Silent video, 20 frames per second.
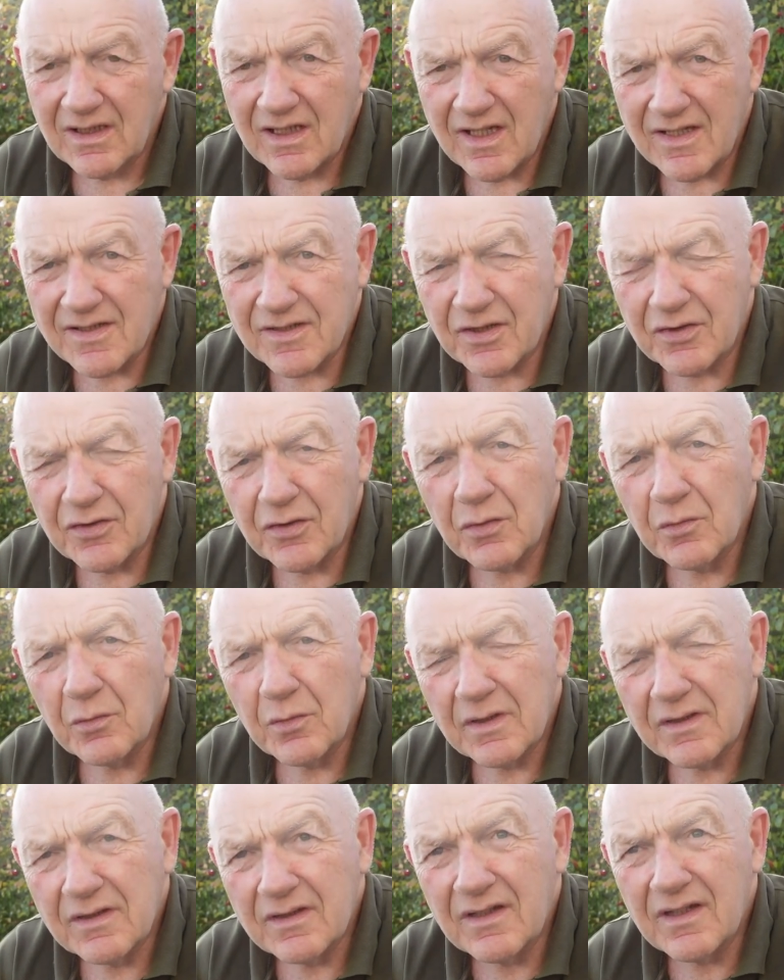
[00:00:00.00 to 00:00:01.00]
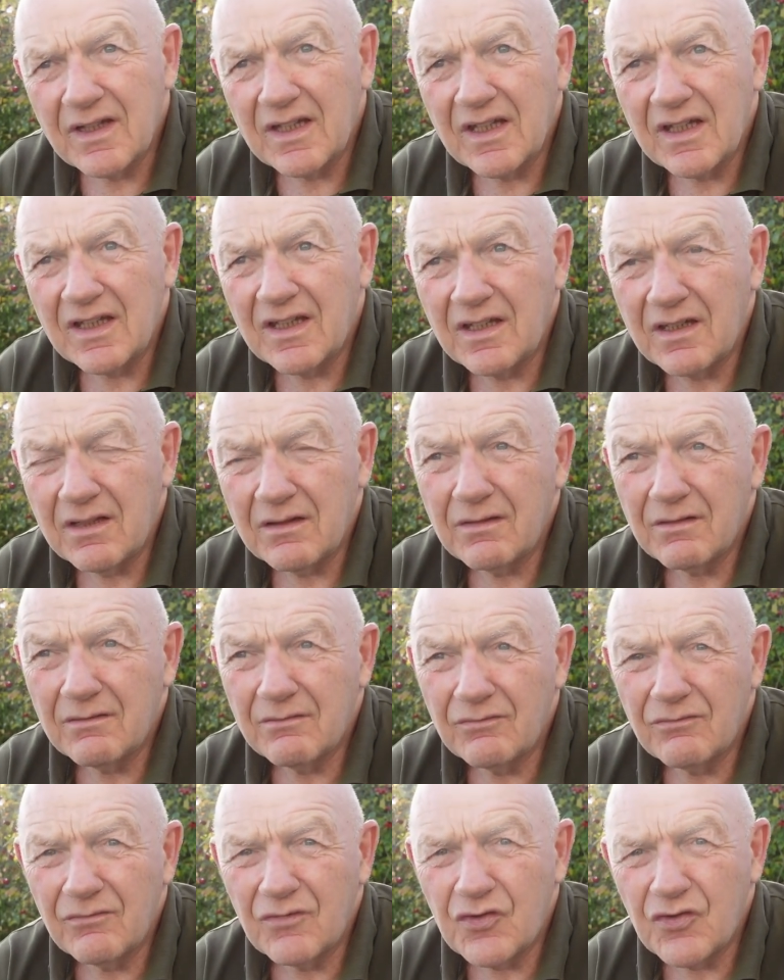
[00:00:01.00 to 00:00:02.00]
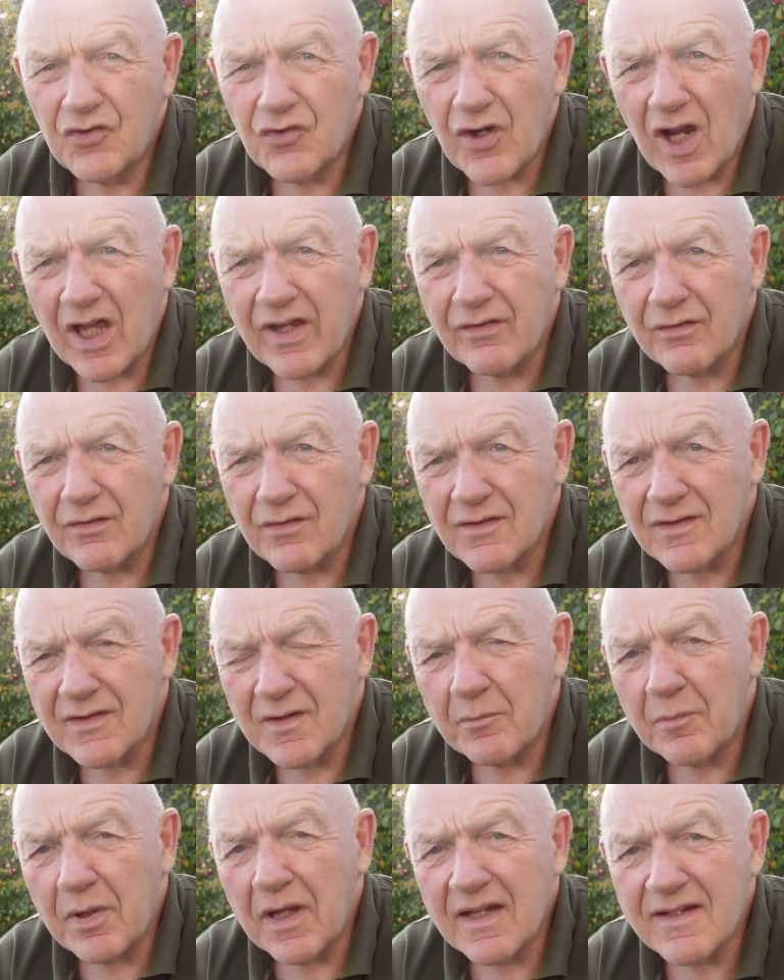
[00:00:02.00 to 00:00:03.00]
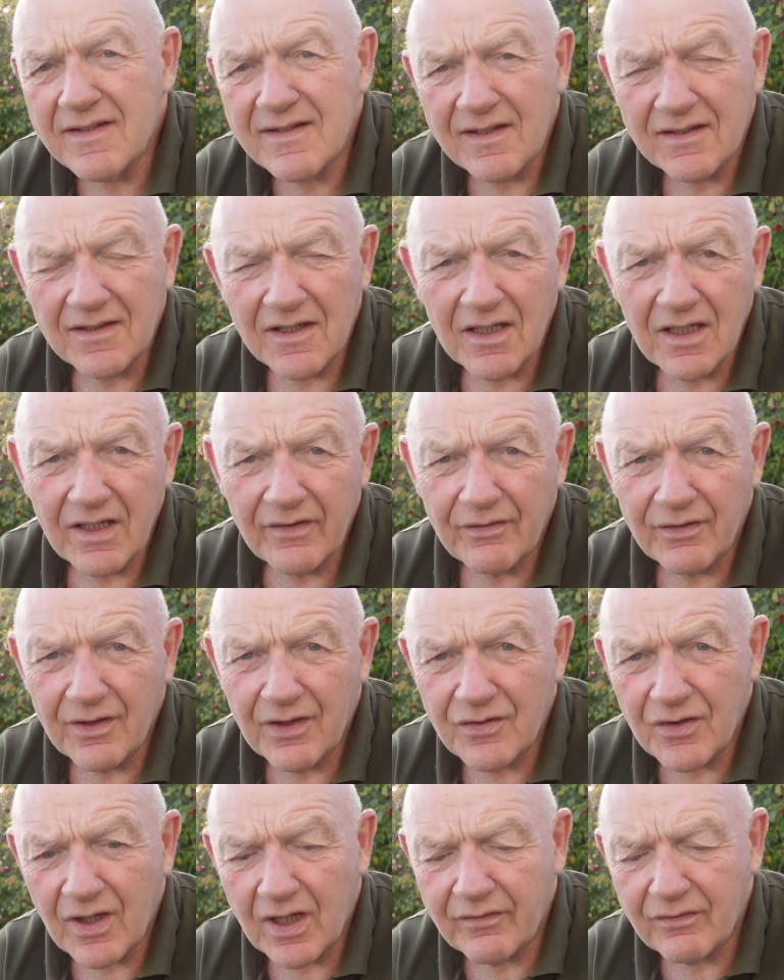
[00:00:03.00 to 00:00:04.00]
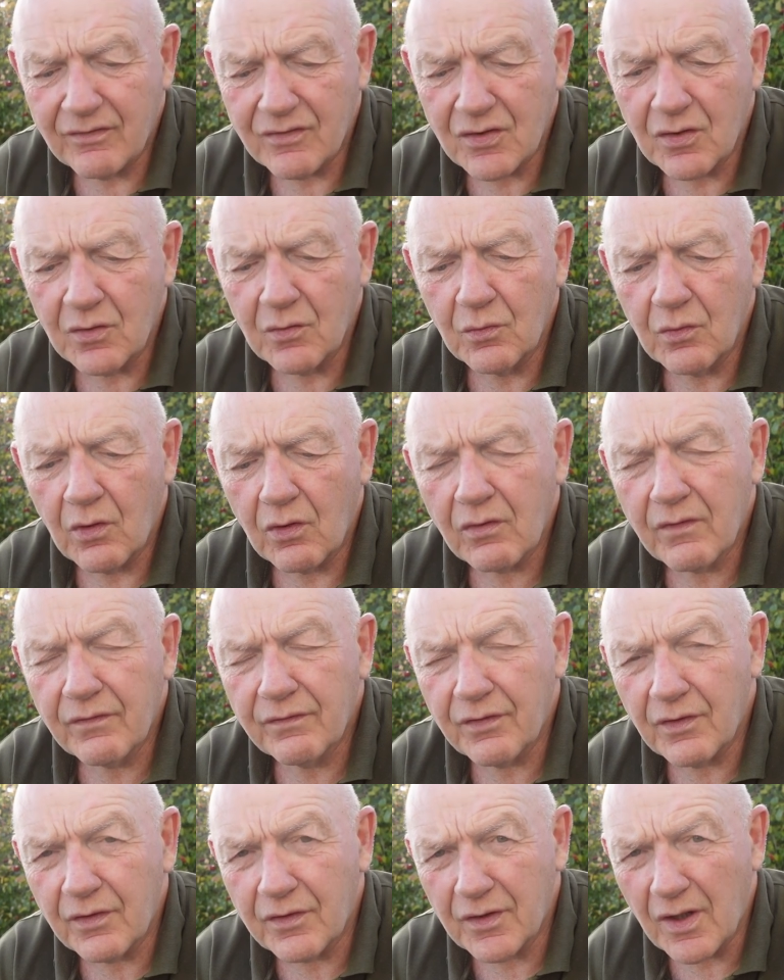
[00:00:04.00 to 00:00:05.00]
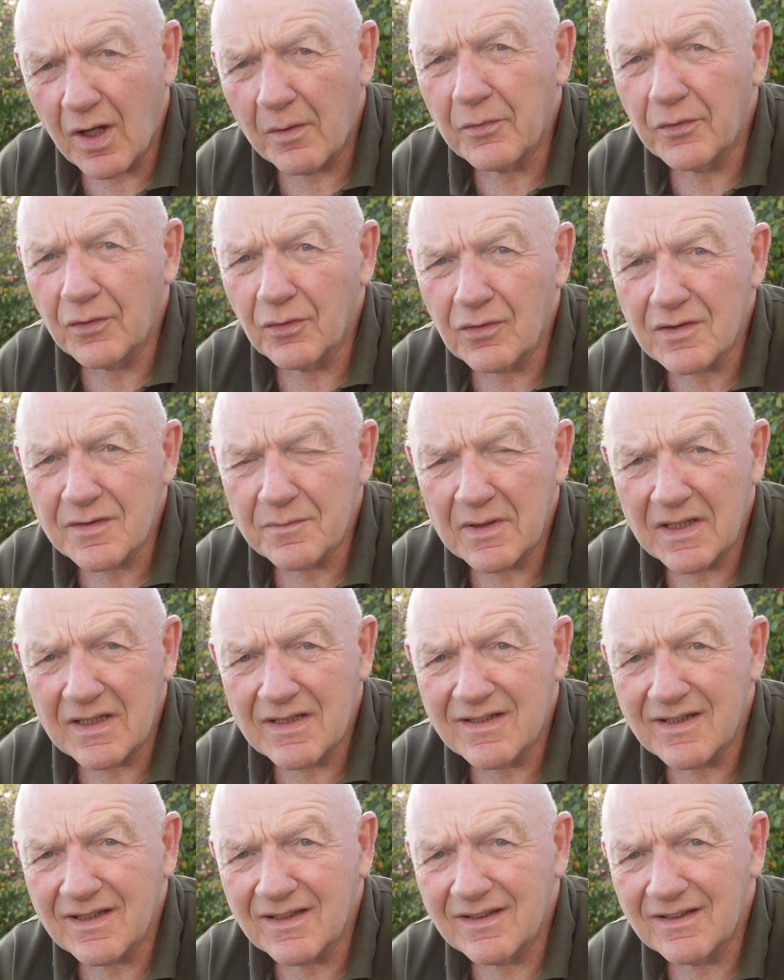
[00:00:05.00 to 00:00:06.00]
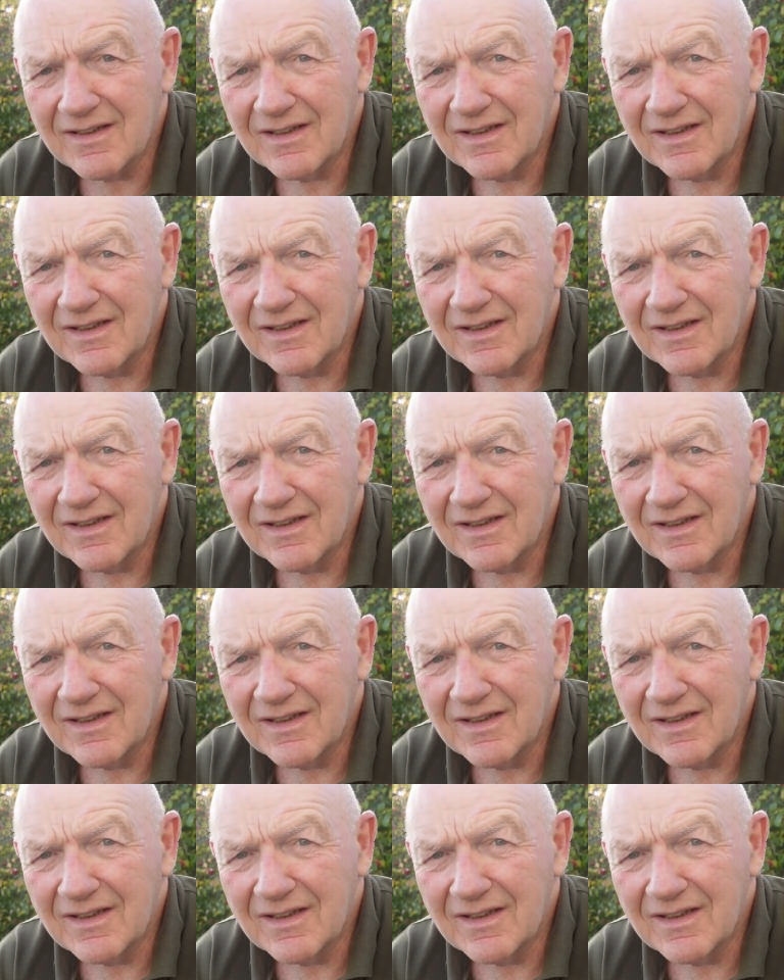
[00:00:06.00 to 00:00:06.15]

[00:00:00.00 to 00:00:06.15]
It's to do with the drivers, the pizza delivery drivers who work for Domino's Pizza.